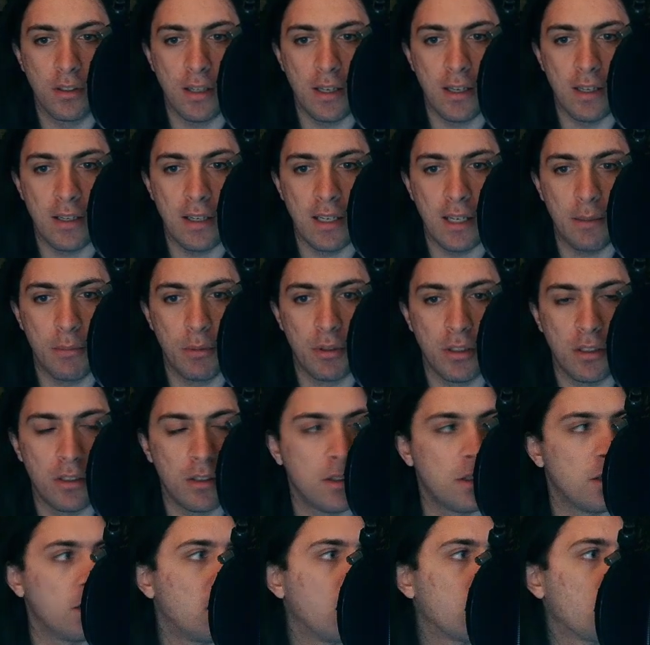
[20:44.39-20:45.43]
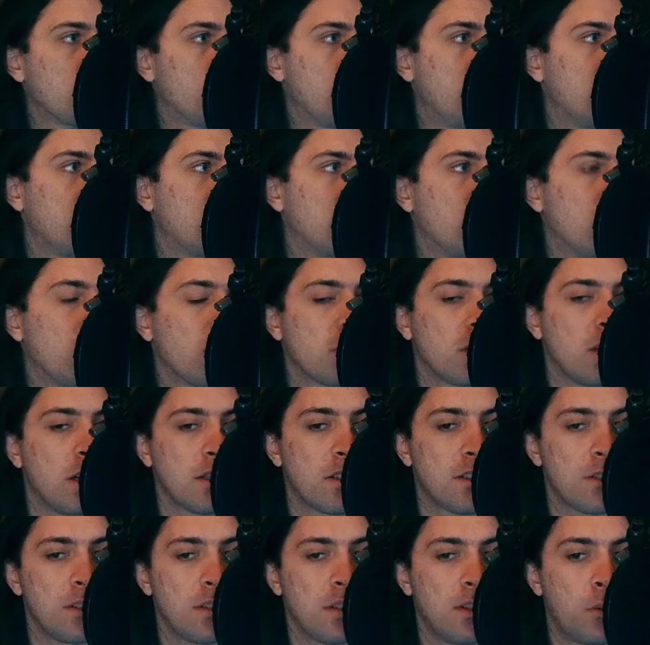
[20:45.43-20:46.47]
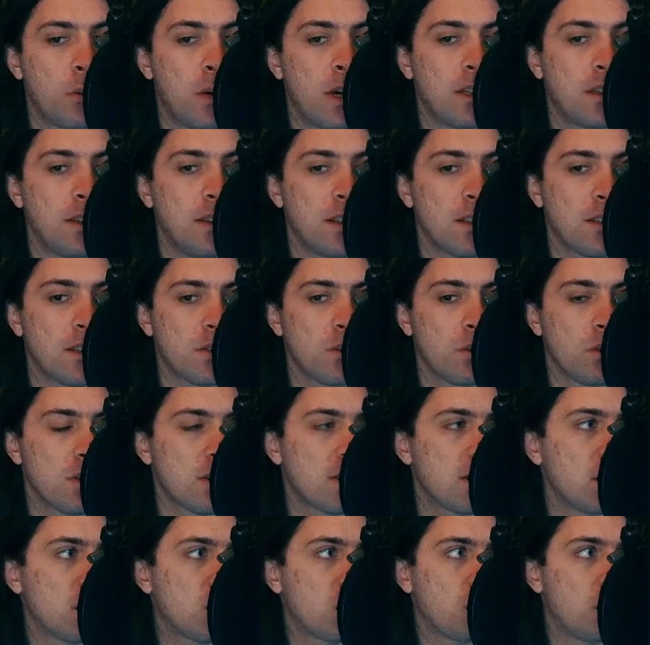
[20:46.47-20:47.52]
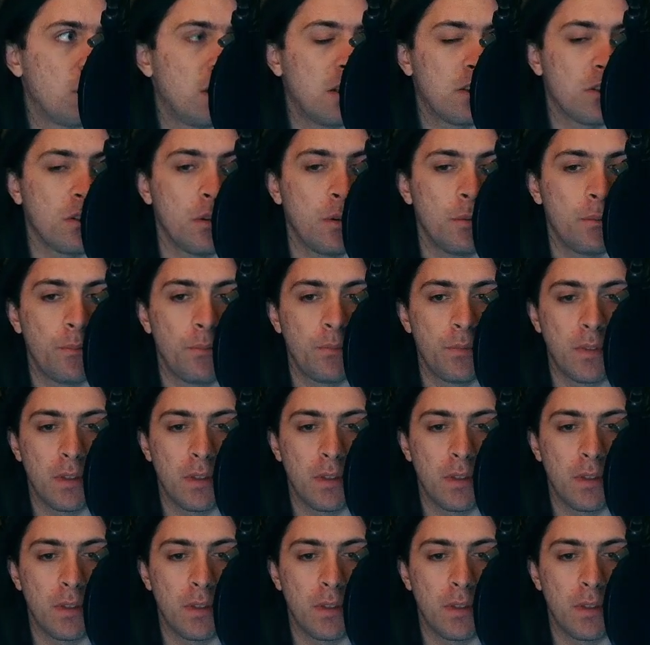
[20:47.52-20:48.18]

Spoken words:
enable a automatic low cut right next to the saturator,